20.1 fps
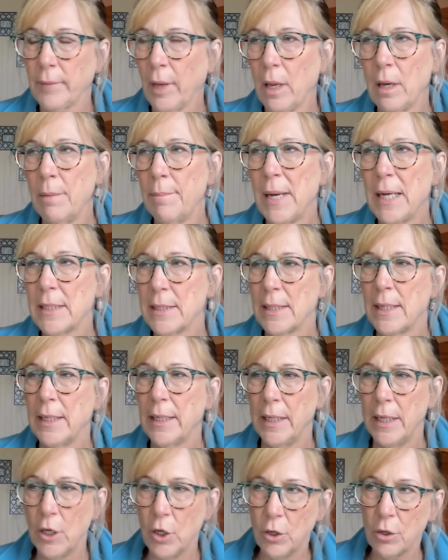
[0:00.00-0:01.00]
hamas out
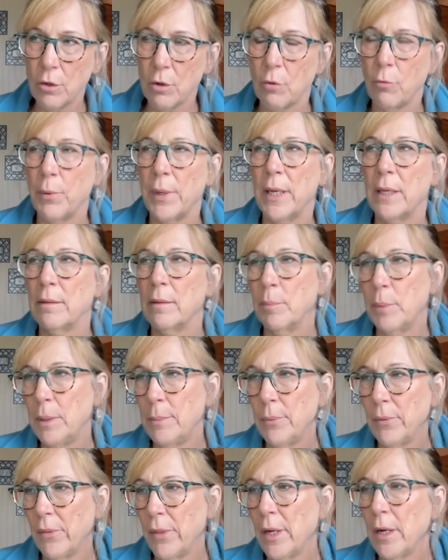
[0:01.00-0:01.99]
of here or we get the
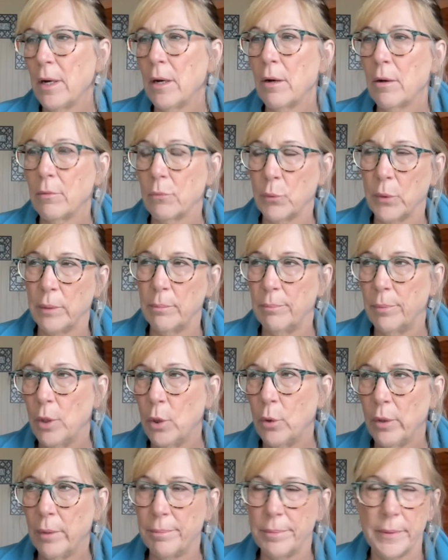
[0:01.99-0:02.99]
people there if we
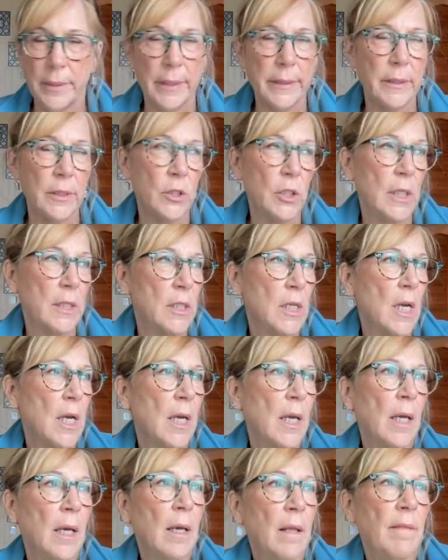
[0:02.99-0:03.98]
blow up such and such
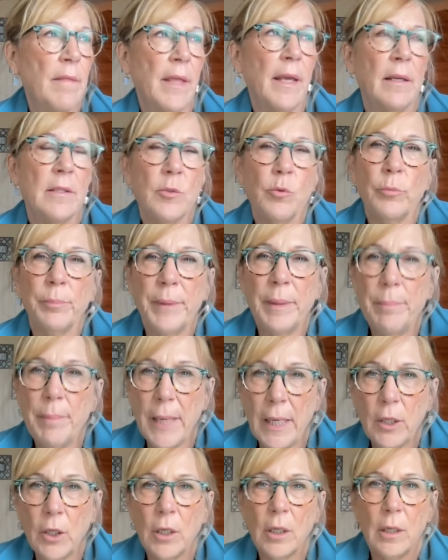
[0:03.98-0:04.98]
things will be
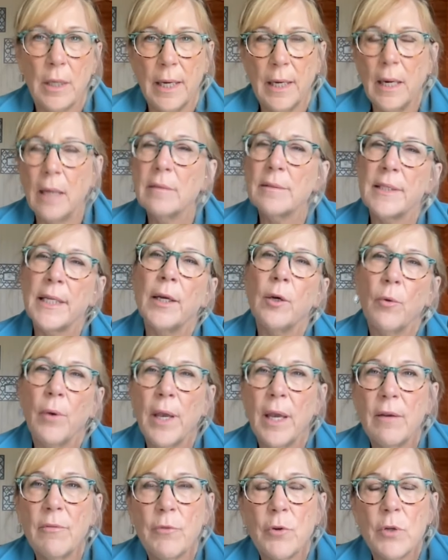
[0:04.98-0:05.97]
better and i'll say
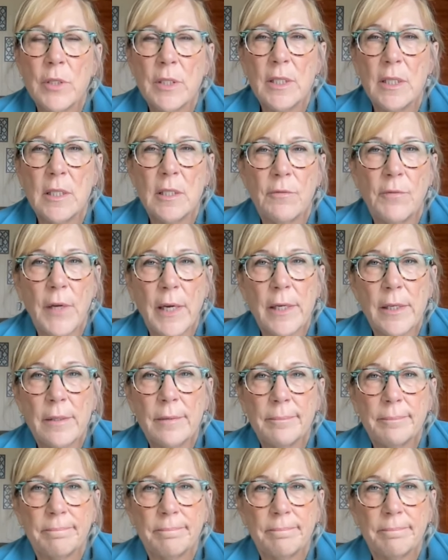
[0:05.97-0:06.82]
okay for a ceasefire